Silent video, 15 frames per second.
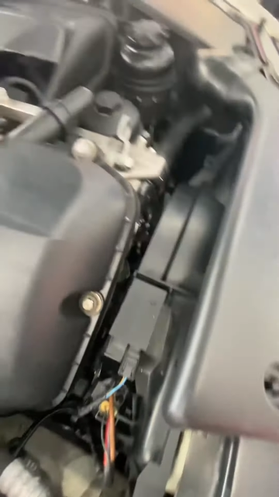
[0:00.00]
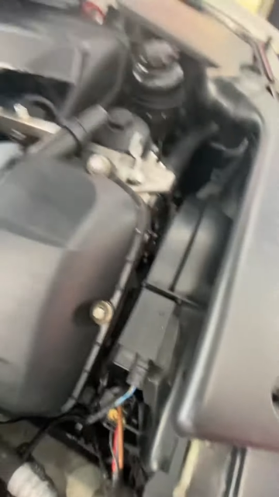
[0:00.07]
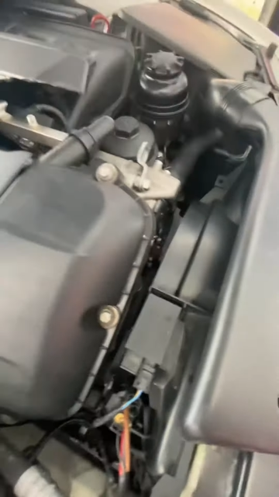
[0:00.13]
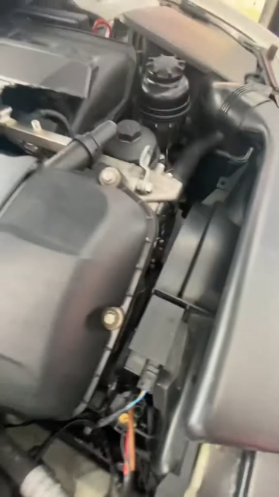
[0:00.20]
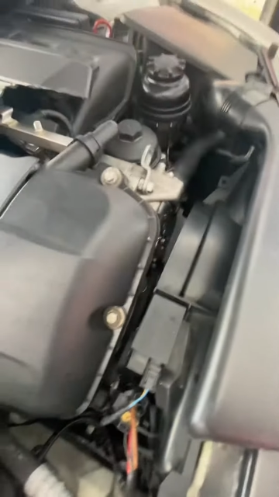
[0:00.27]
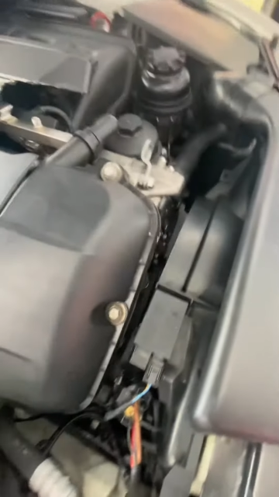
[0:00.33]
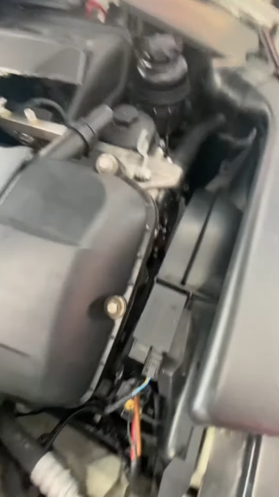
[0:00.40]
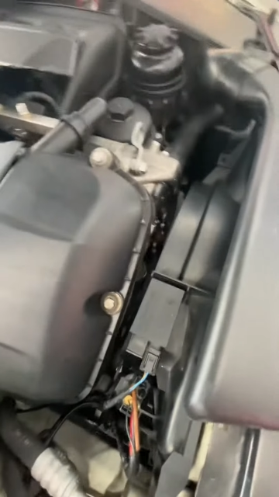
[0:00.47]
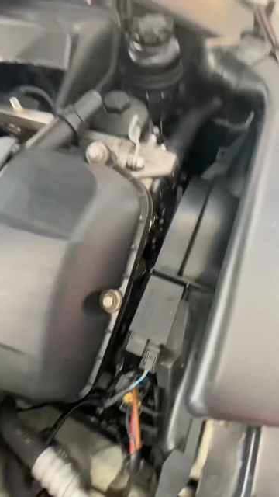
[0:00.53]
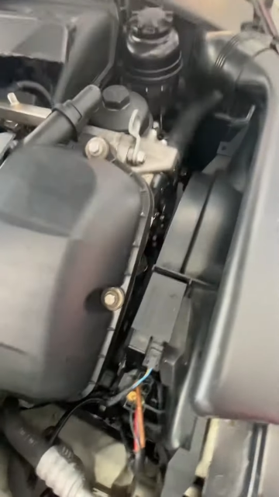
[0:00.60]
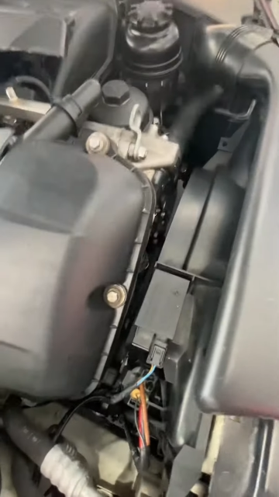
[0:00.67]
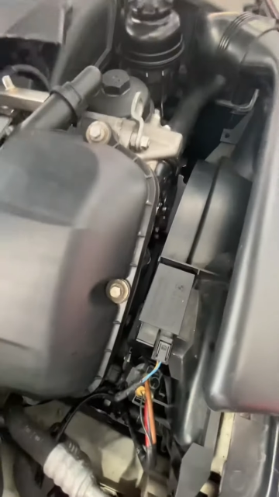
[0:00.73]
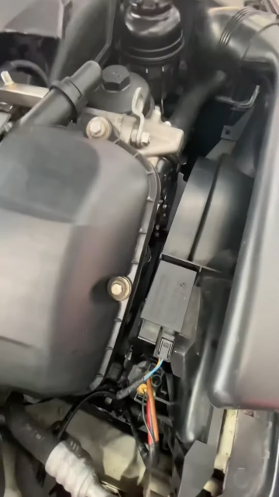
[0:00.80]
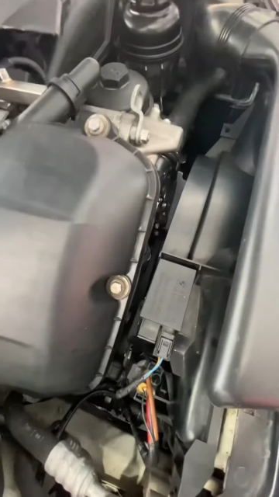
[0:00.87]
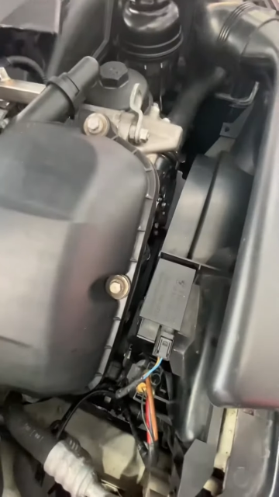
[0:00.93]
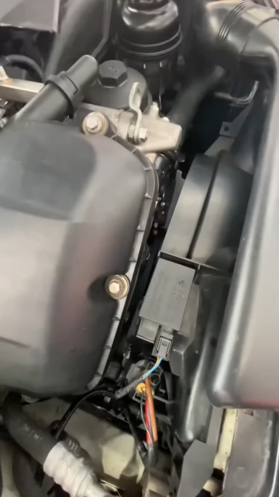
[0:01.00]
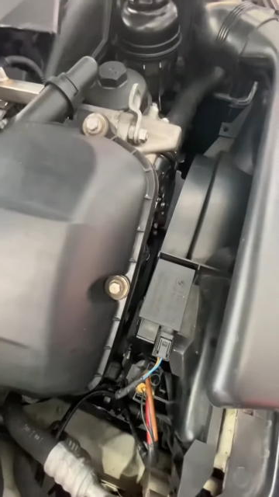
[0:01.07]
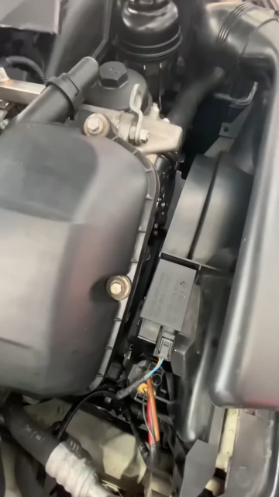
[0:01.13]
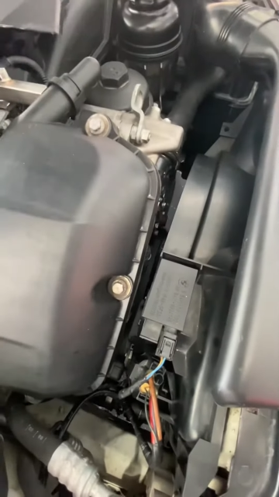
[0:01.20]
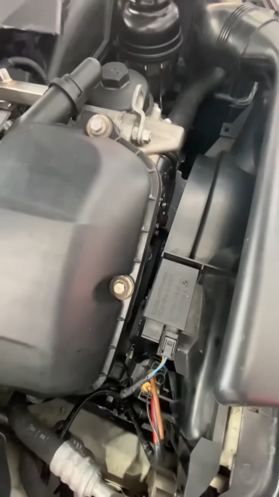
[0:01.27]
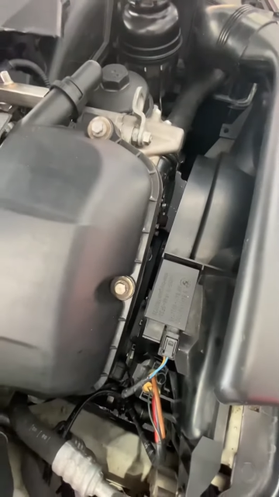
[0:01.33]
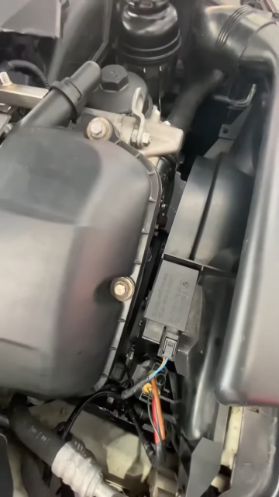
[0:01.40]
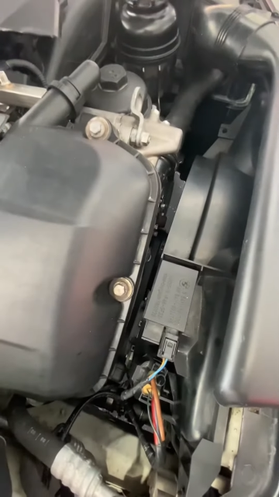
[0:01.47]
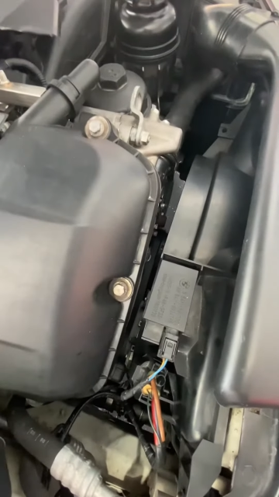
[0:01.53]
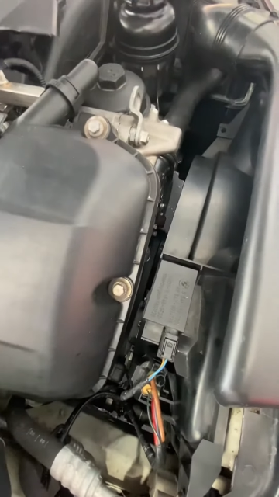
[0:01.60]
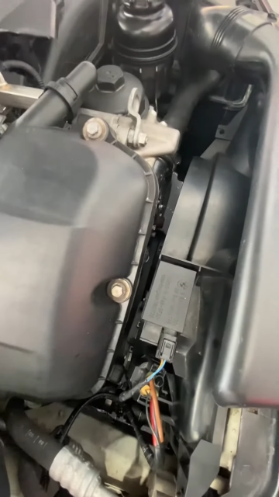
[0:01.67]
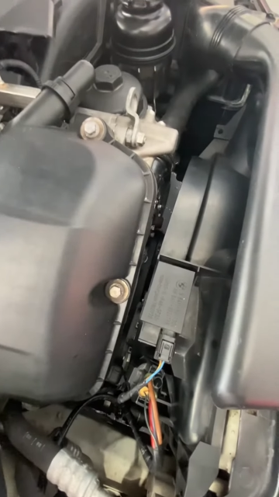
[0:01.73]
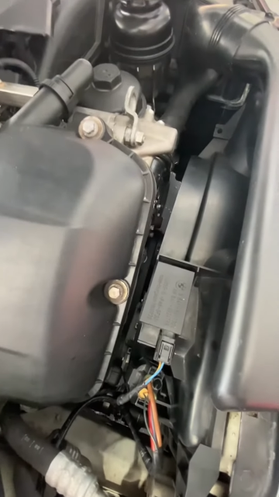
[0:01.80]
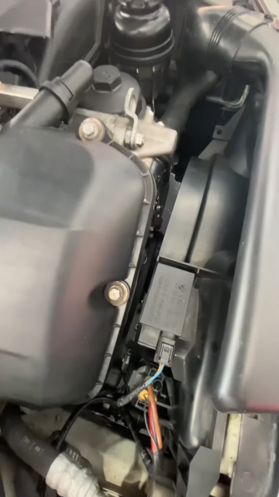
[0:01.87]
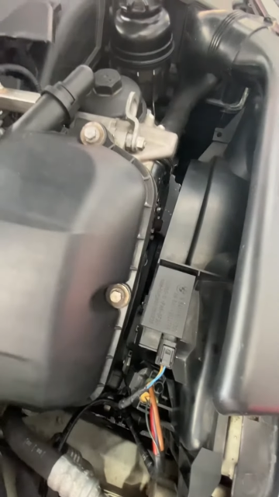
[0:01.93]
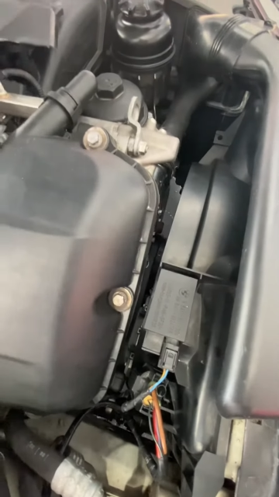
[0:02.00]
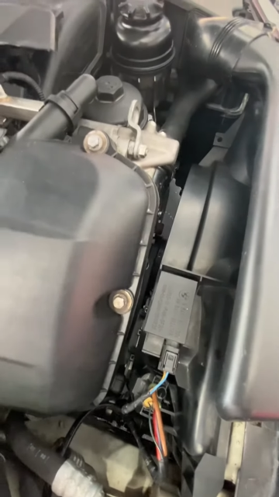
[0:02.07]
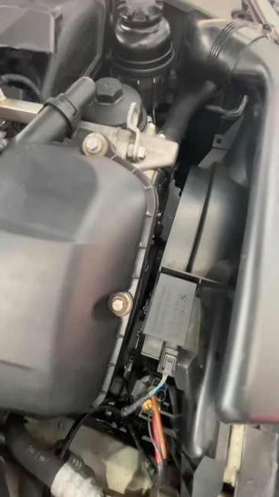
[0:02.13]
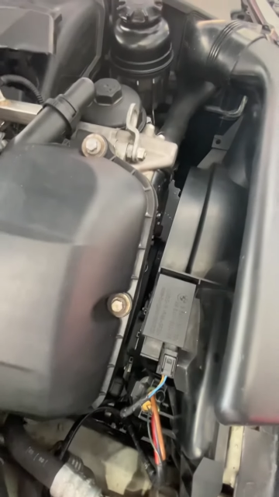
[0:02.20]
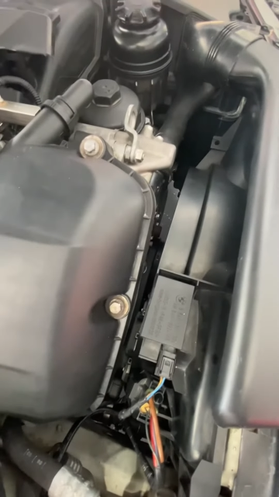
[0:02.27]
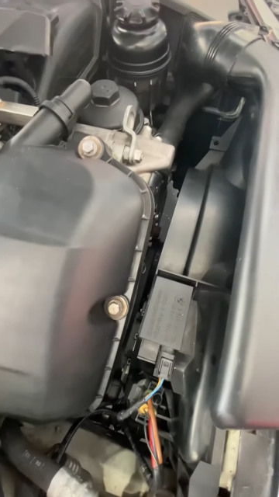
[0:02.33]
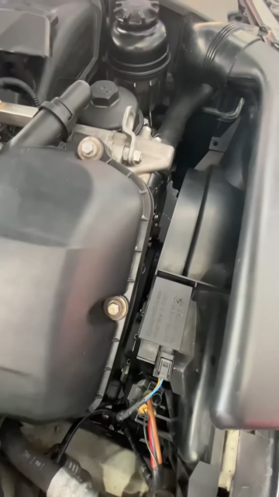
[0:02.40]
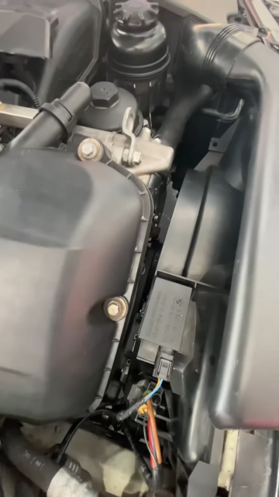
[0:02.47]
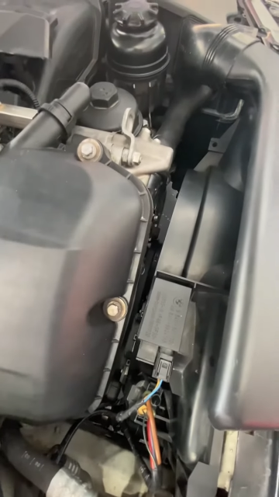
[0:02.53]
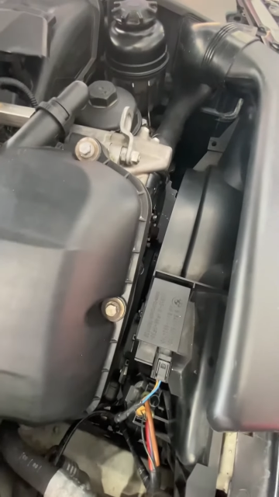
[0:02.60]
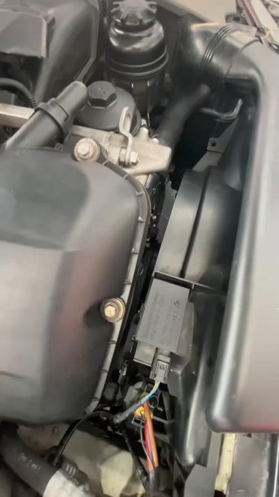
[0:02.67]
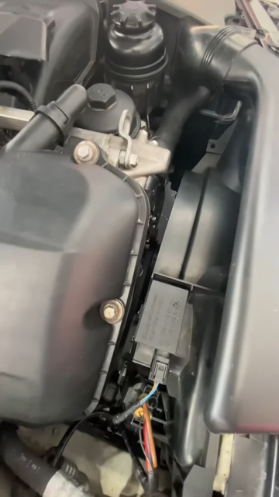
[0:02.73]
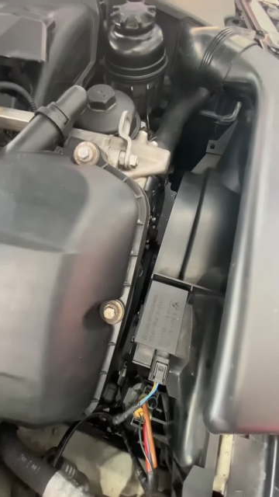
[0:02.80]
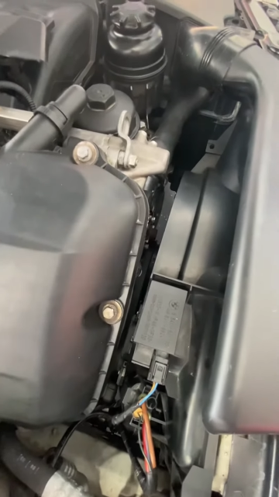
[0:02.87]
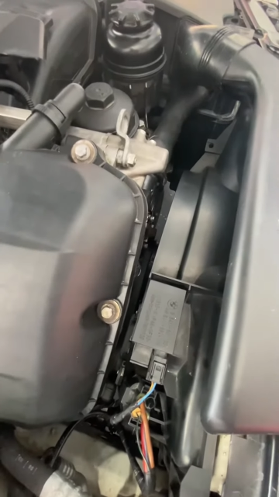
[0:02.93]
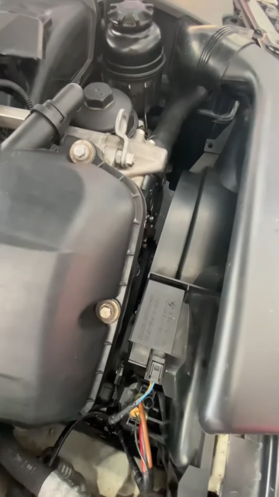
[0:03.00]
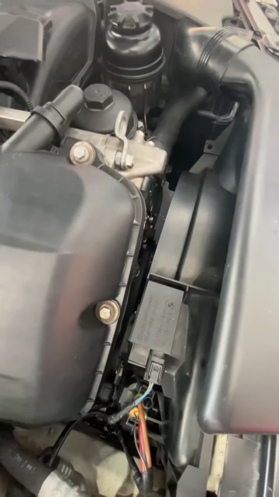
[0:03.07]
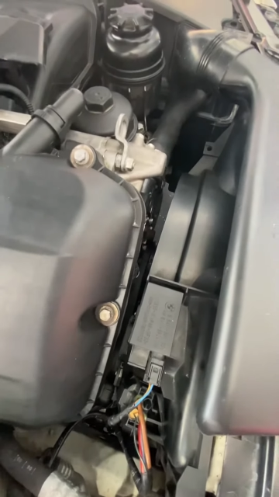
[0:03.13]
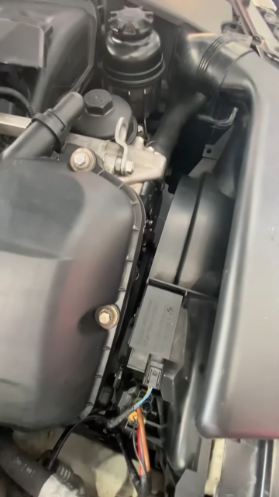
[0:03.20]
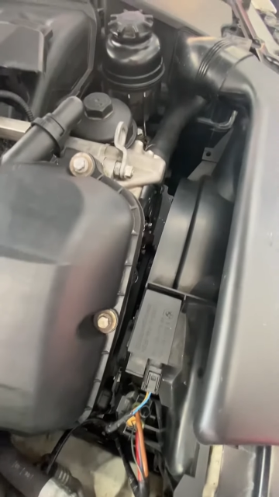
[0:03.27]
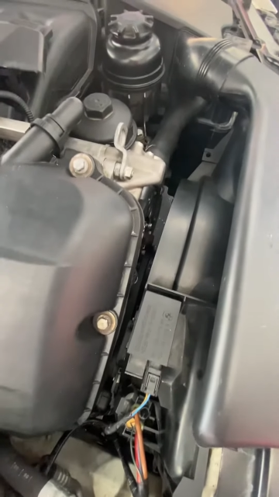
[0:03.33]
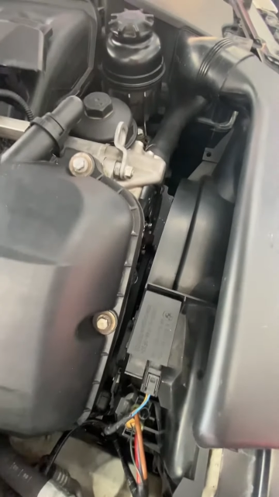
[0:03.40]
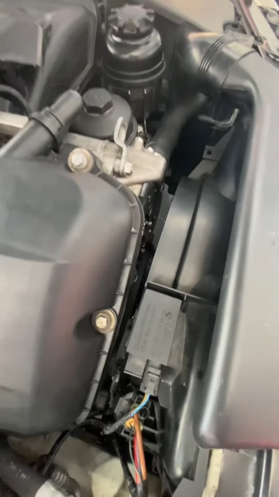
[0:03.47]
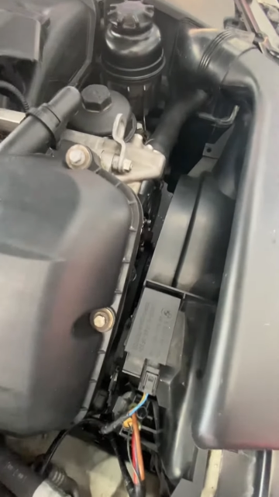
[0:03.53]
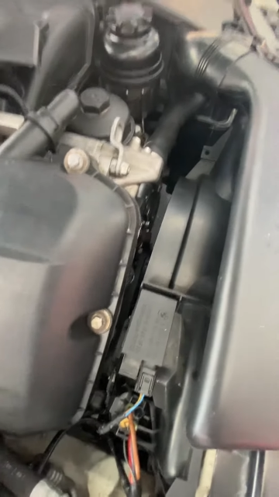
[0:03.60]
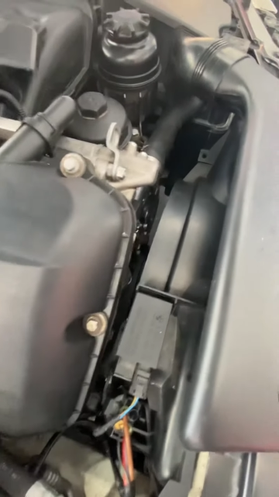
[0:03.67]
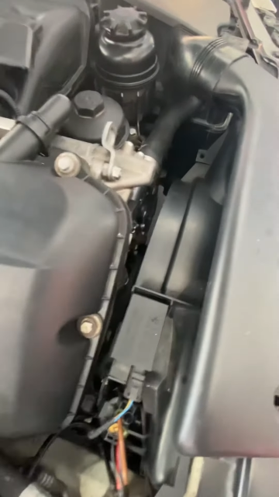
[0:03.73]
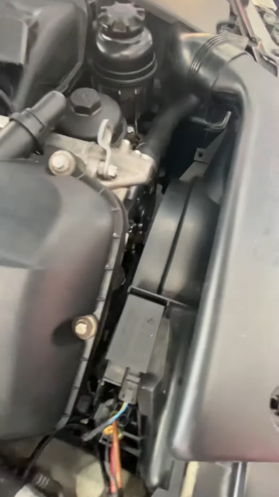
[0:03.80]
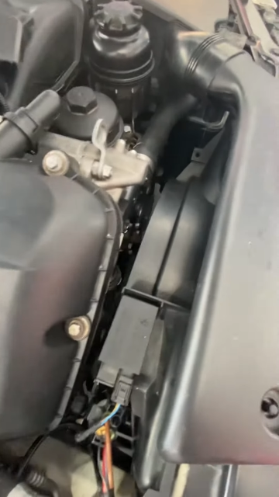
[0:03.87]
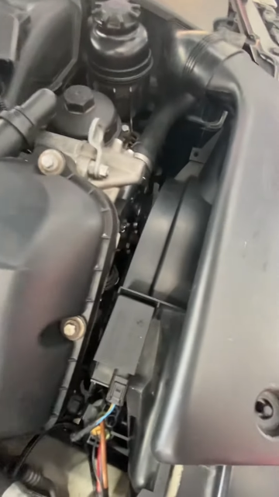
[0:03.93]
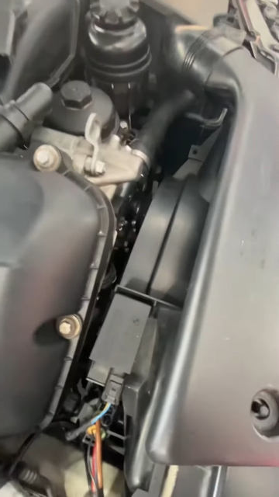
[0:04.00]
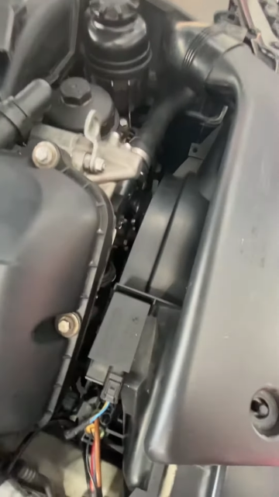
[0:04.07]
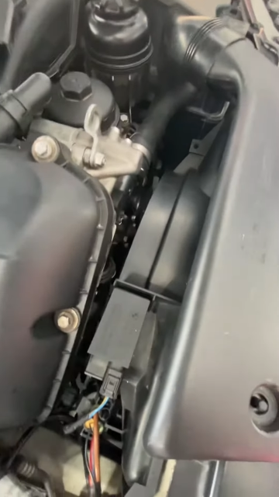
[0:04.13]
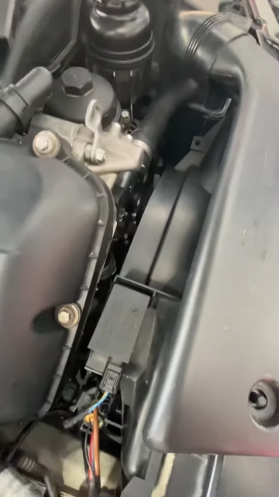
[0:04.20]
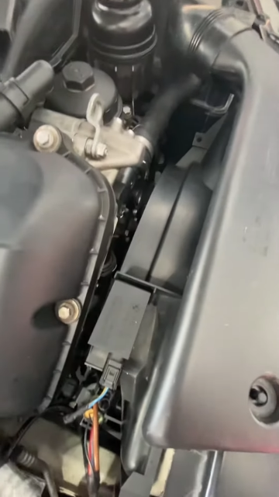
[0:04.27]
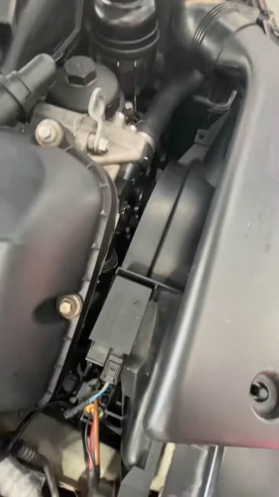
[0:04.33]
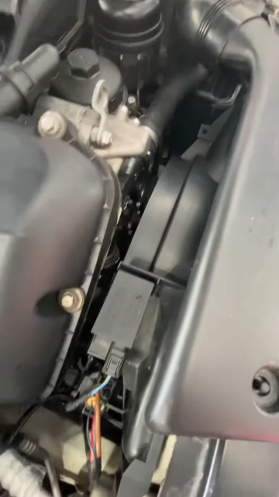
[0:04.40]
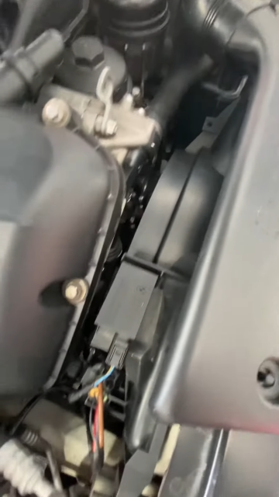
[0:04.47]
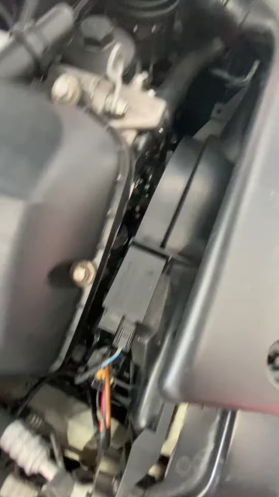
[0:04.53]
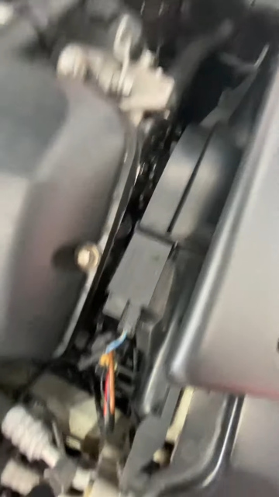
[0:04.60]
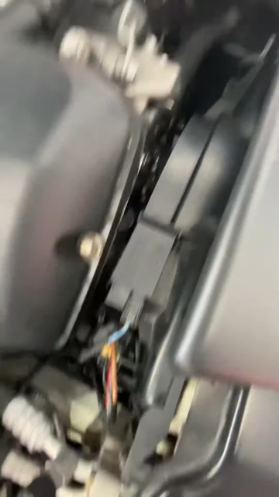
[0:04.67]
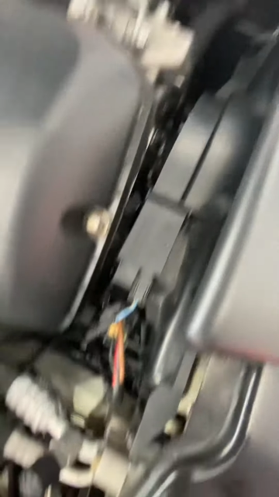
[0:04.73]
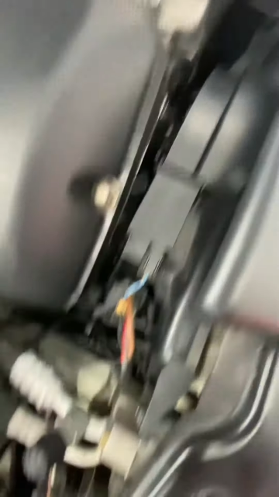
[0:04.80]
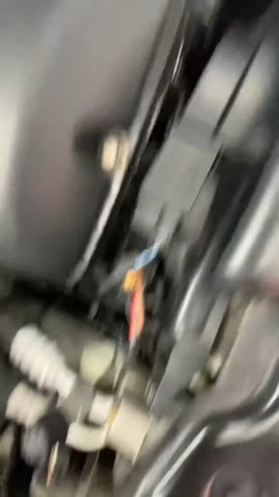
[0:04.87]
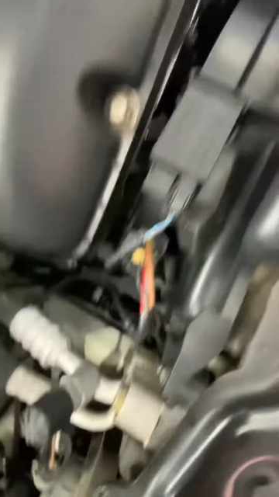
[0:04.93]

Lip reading: Nobody's mouth can be seen.